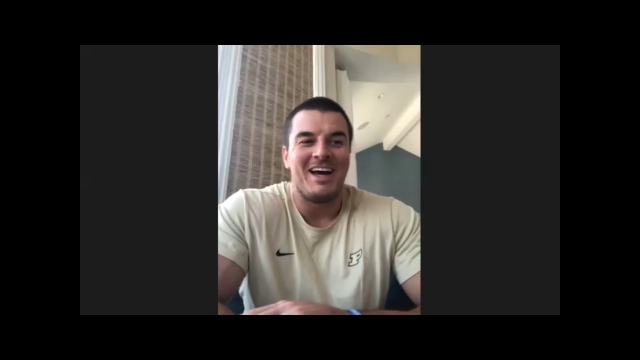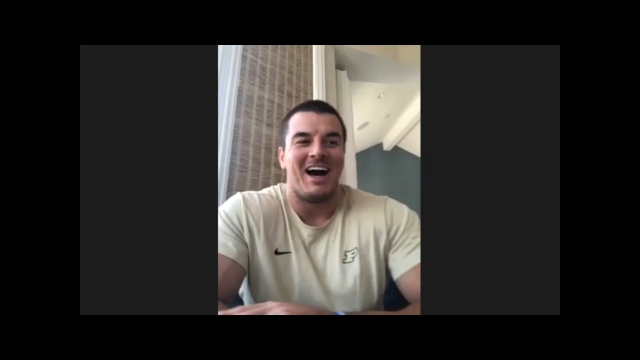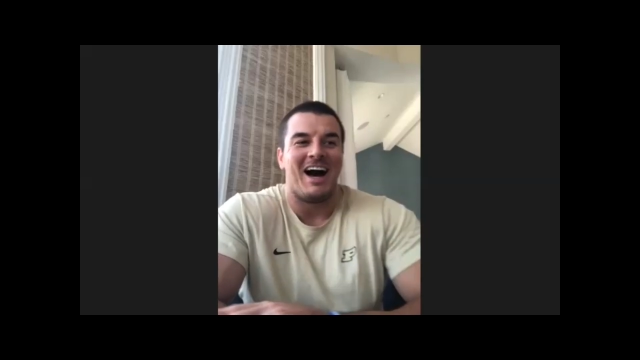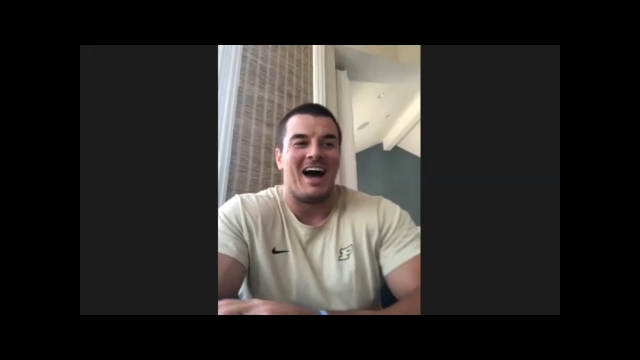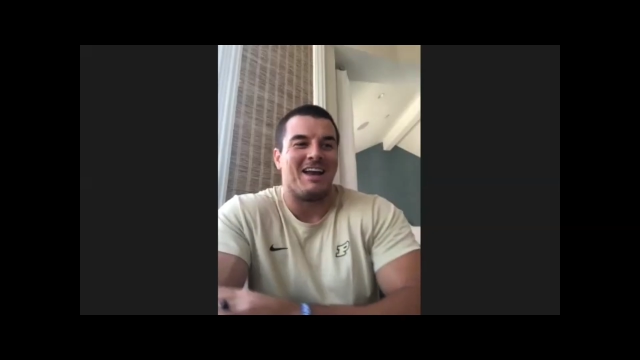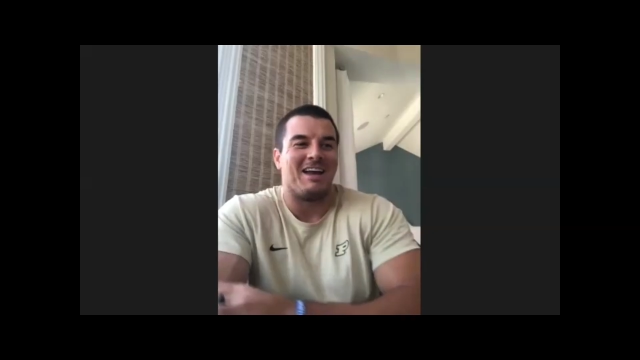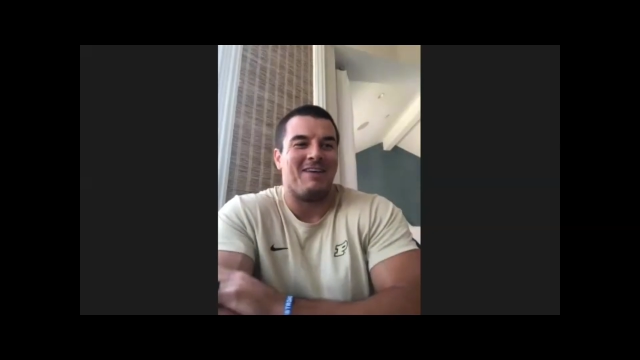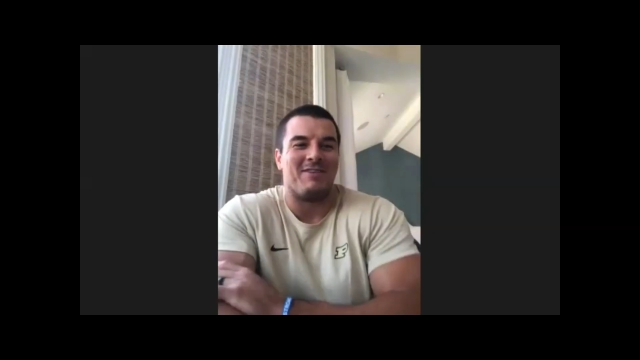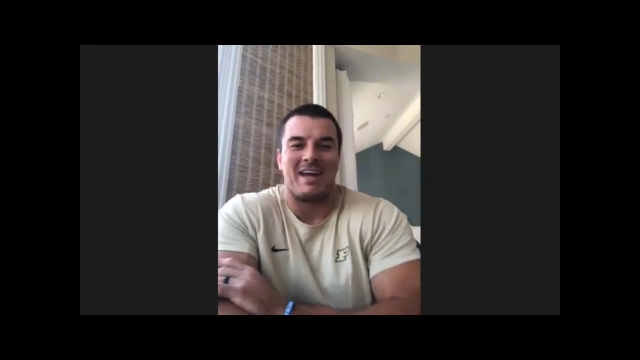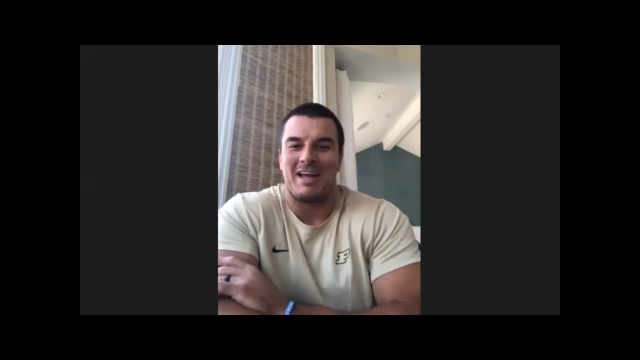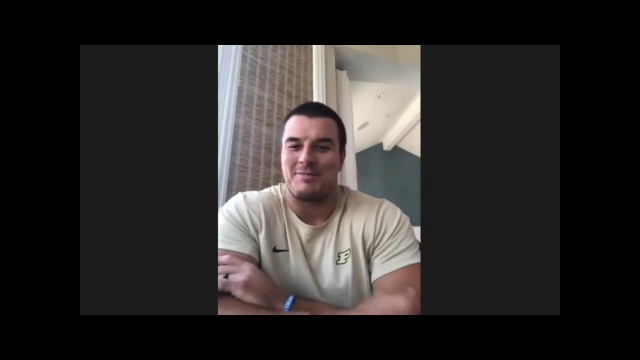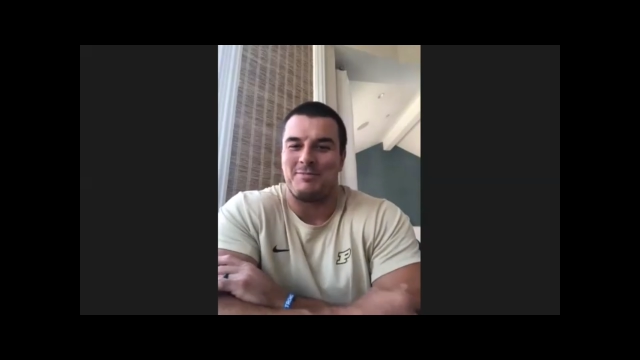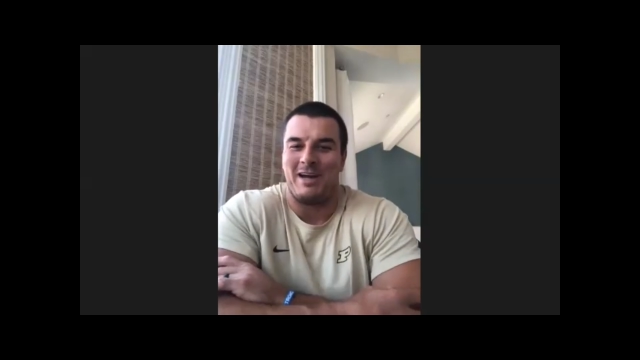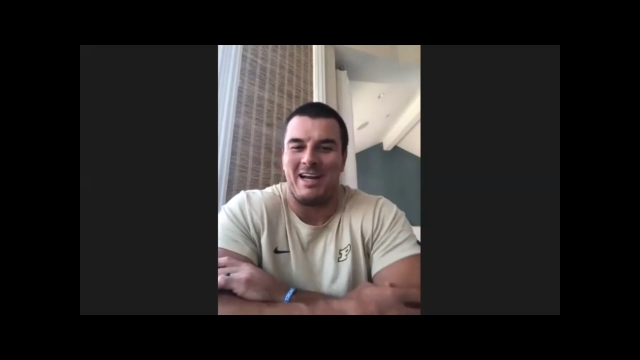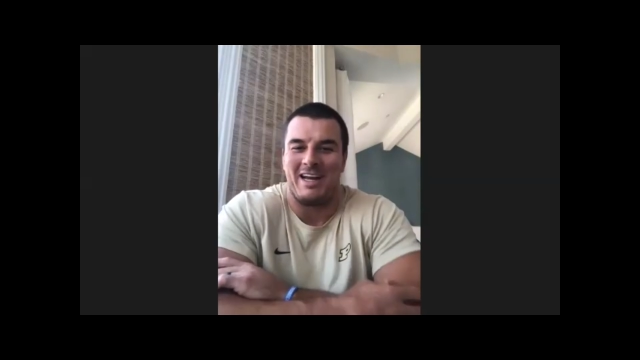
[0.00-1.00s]
I haven't got
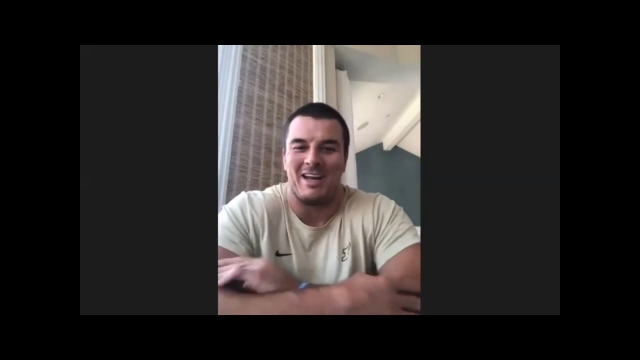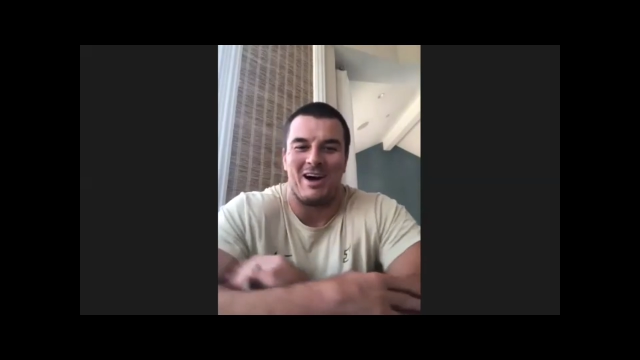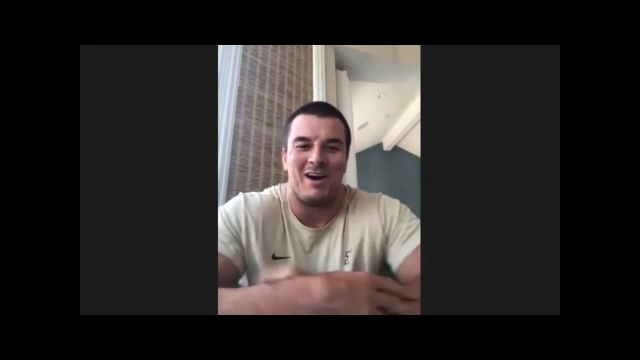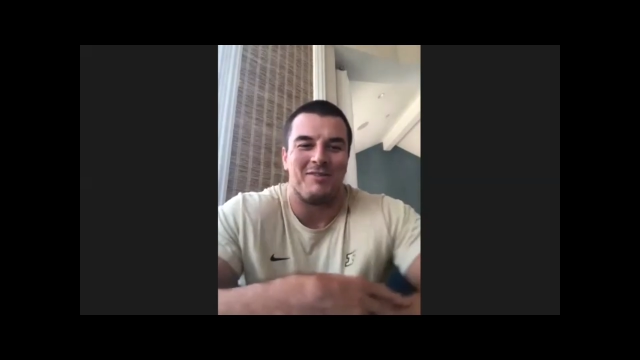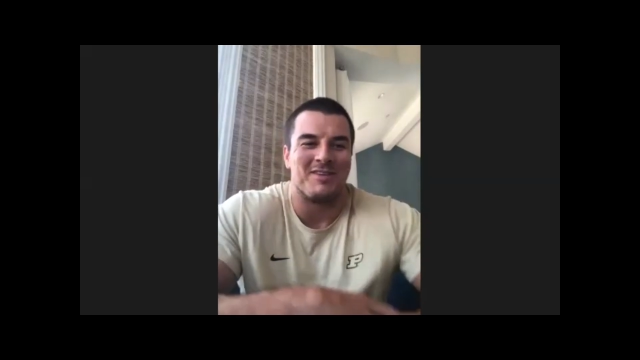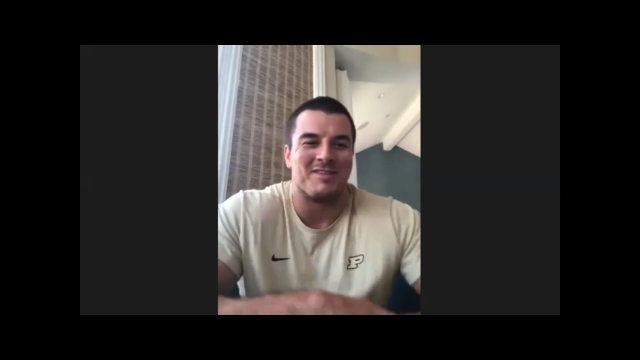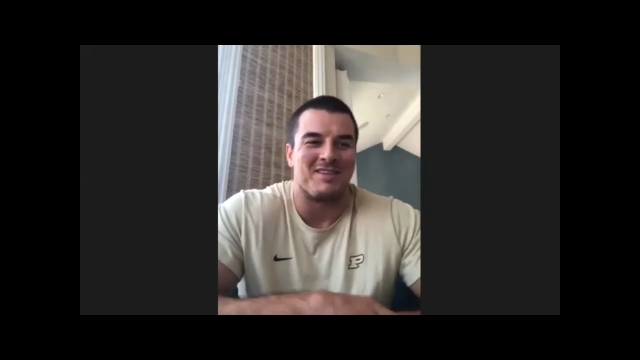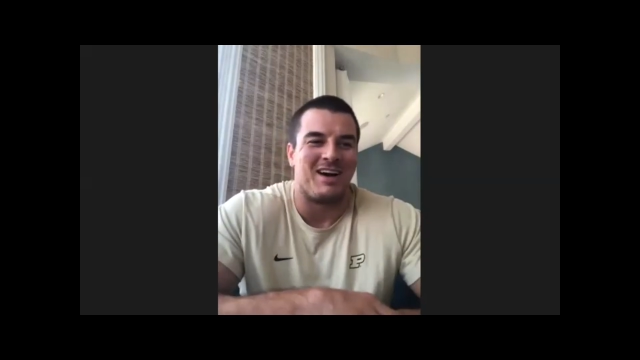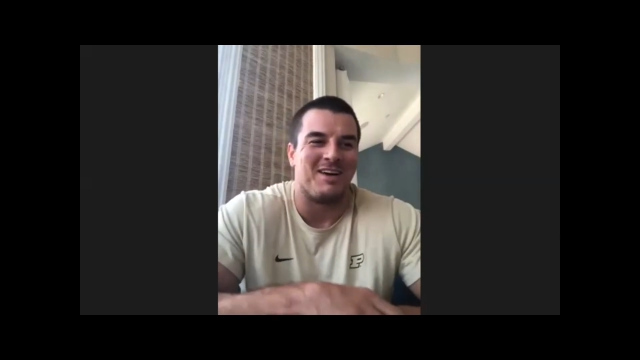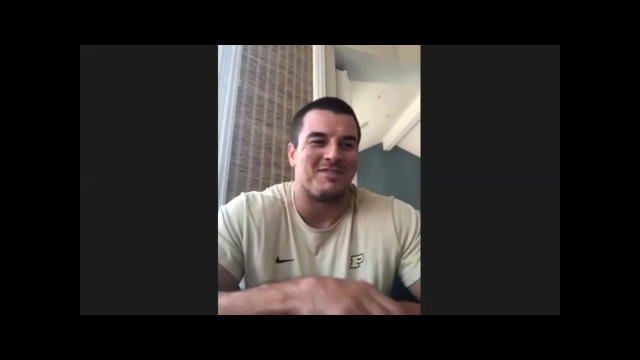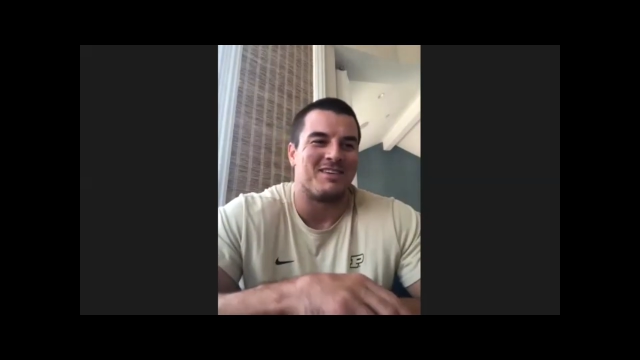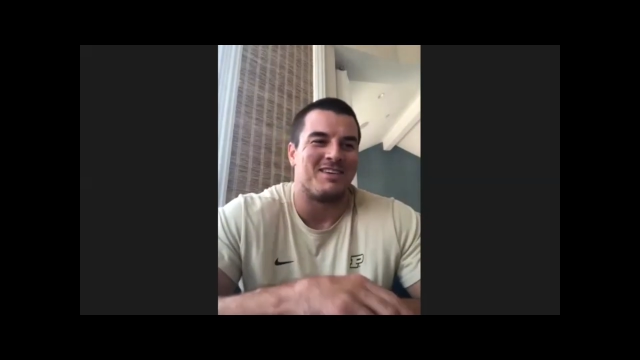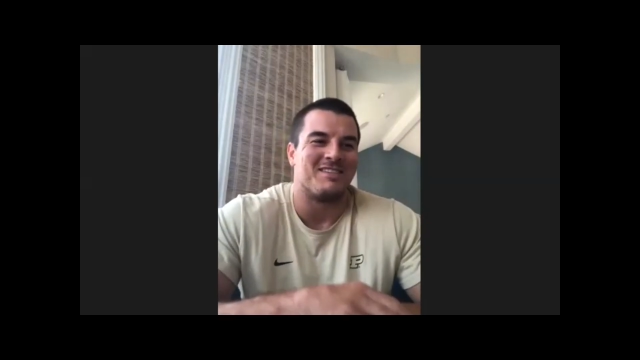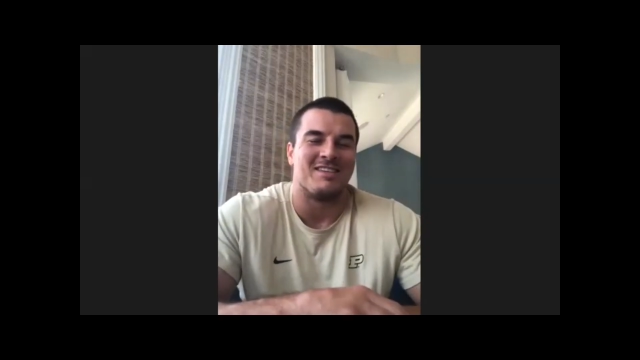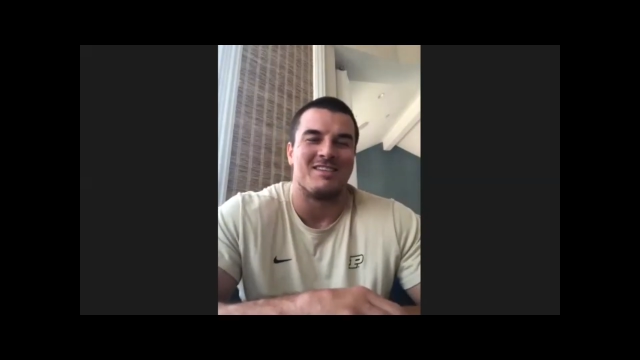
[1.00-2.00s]
to play any golf this off
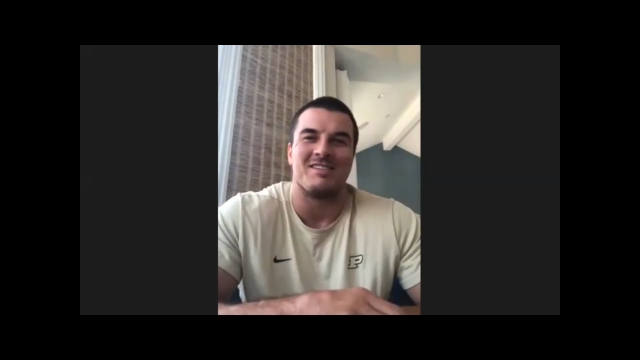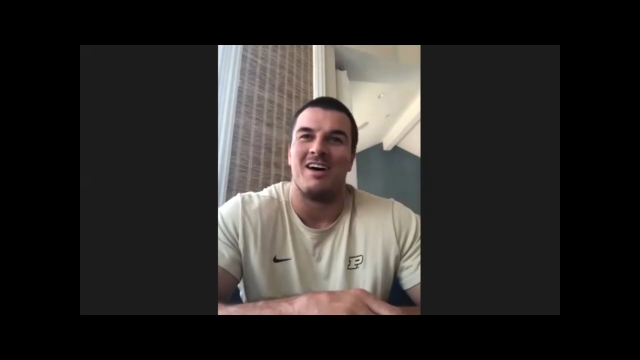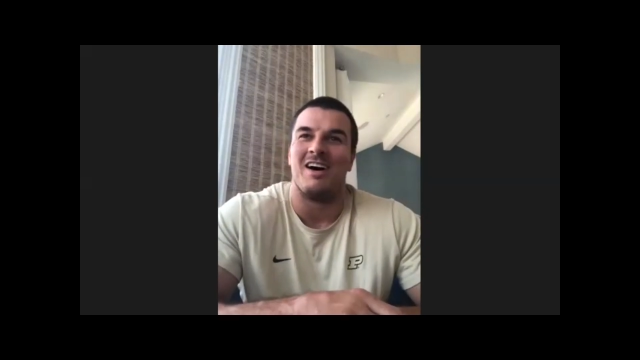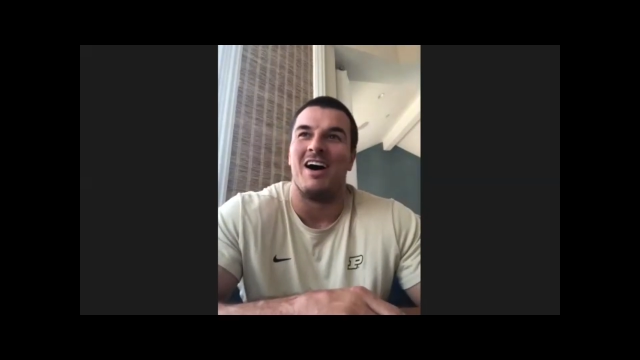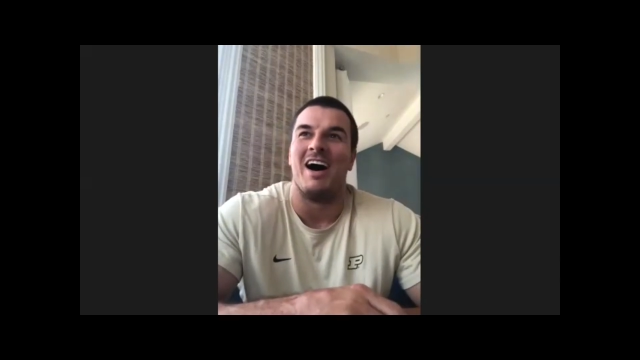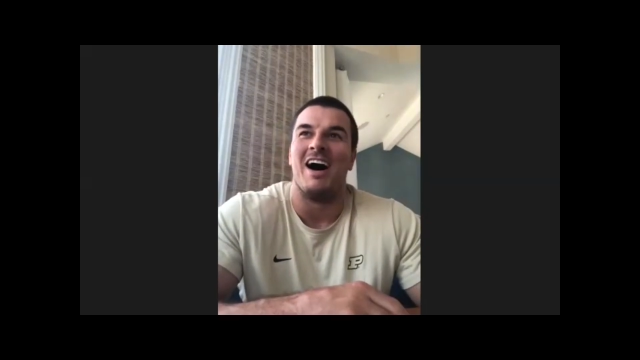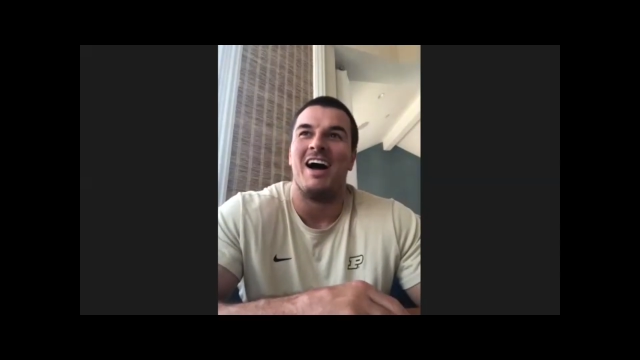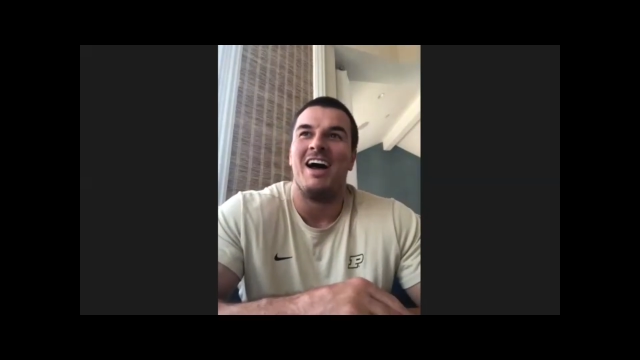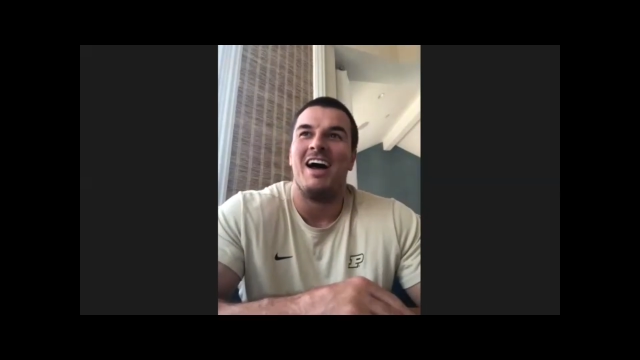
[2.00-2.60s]
season, so